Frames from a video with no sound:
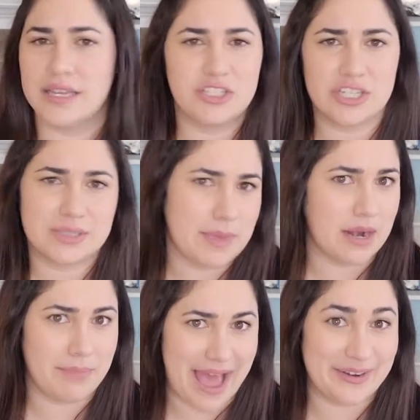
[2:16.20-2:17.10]
just
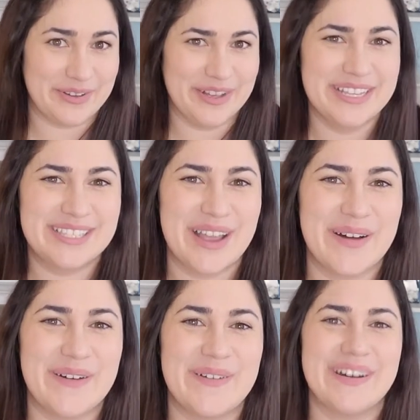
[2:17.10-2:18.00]
been a battle.
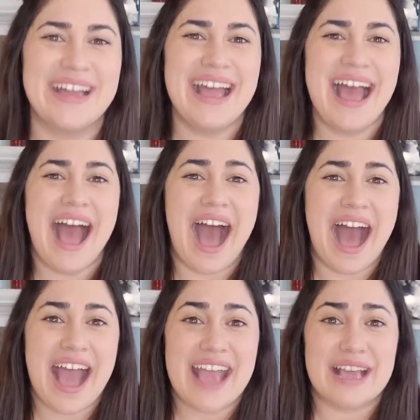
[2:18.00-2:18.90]
So
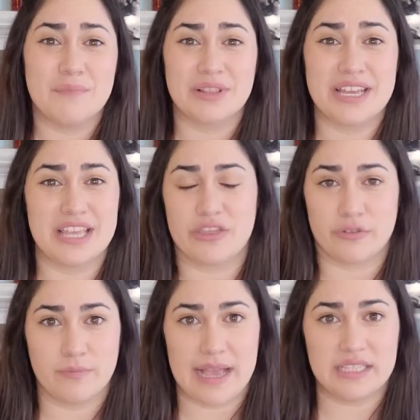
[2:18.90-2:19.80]
I completely
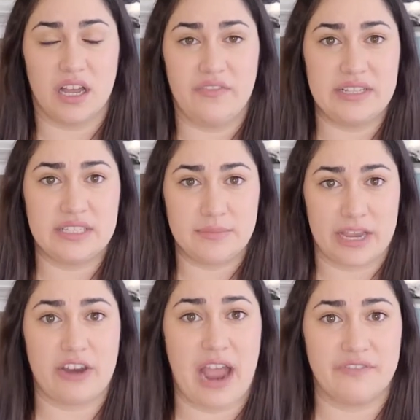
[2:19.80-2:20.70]
threw myself into
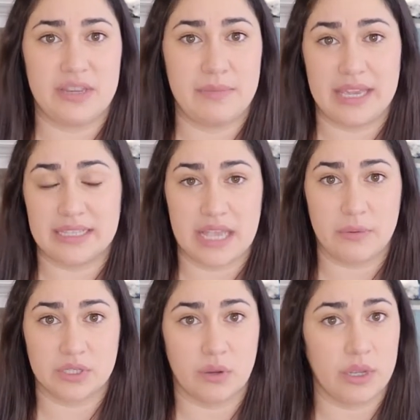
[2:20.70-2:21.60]
my crafting because
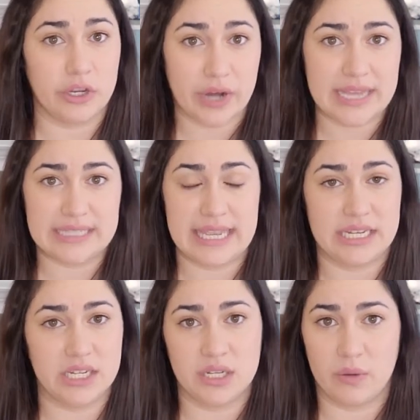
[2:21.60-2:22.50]
I was going crazy.
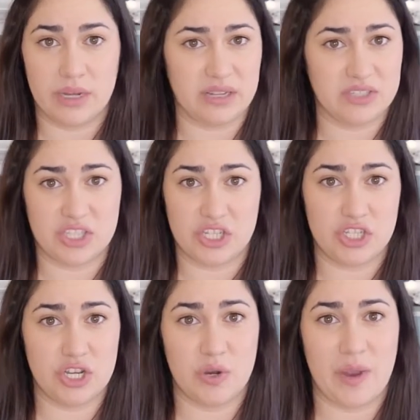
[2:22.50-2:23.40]
I didn't know what else to
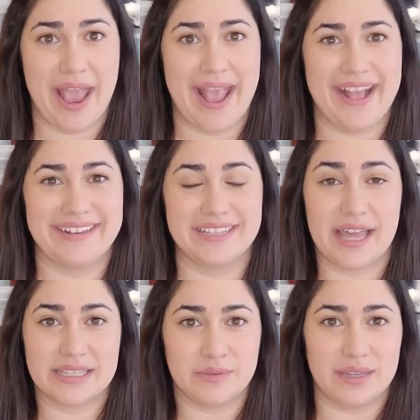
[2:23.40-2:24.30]
do. And
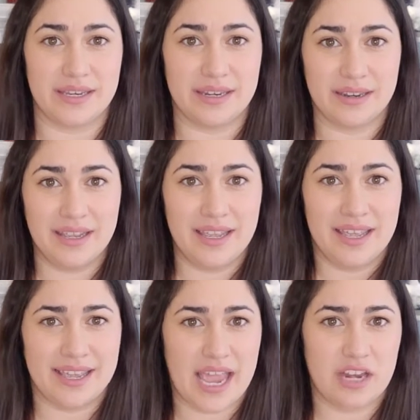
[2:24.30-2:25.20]
that's when
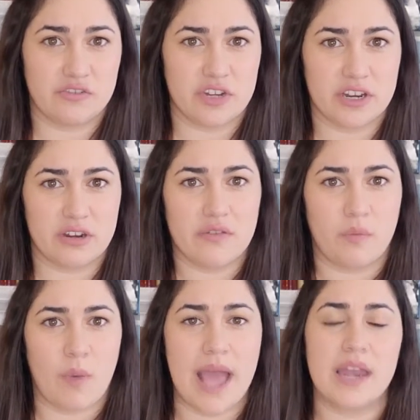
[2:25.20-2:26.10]
it kind of triggered
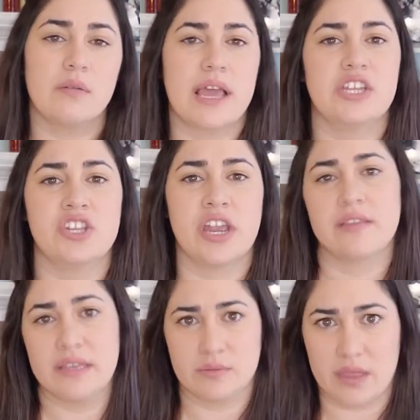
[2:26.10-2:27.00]
of, why don't I
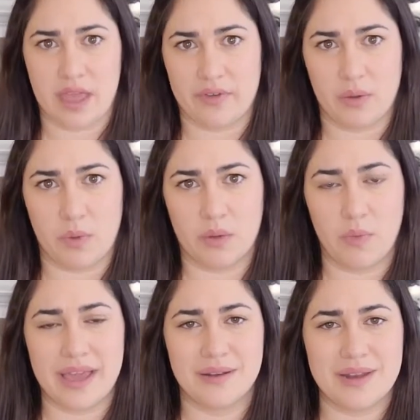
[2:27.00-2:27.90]
share this with
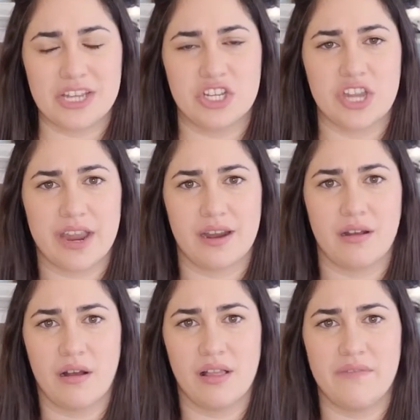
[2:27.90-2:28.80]
everyone? Why don't I
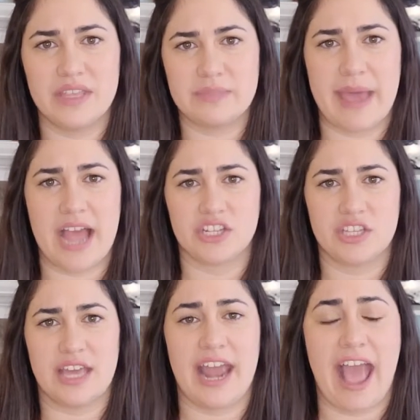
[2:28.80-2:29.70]
share all of this
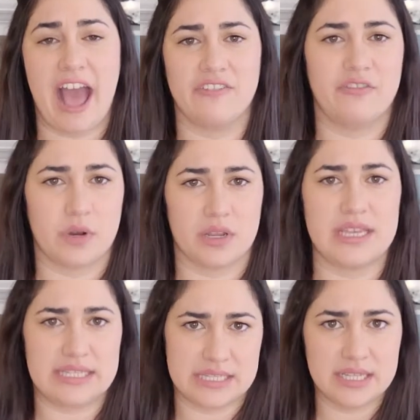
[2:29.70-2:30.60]
passion that I have for
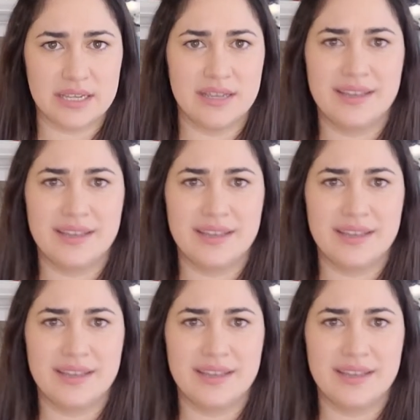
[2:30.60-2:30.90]
this